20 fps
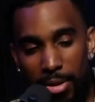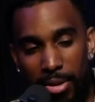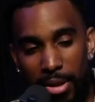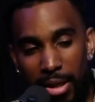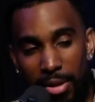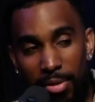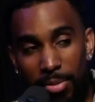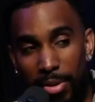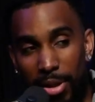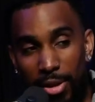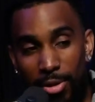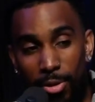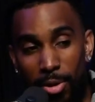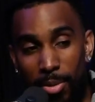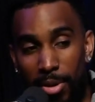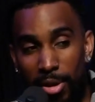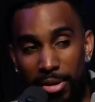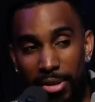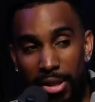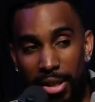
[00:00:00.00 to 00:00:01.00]
you can't even play
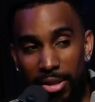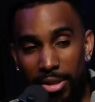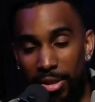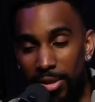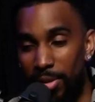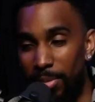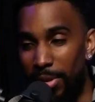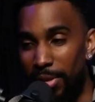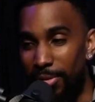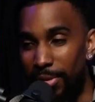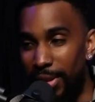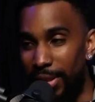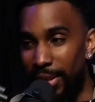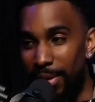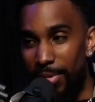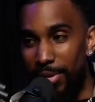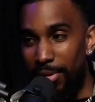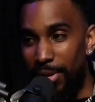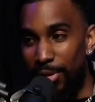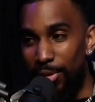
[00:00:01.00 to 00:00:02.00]
doorbell dish. There's so many Ring
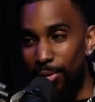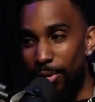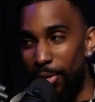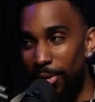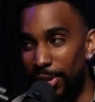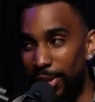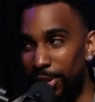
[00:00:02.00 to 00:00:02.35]
cameras around. You already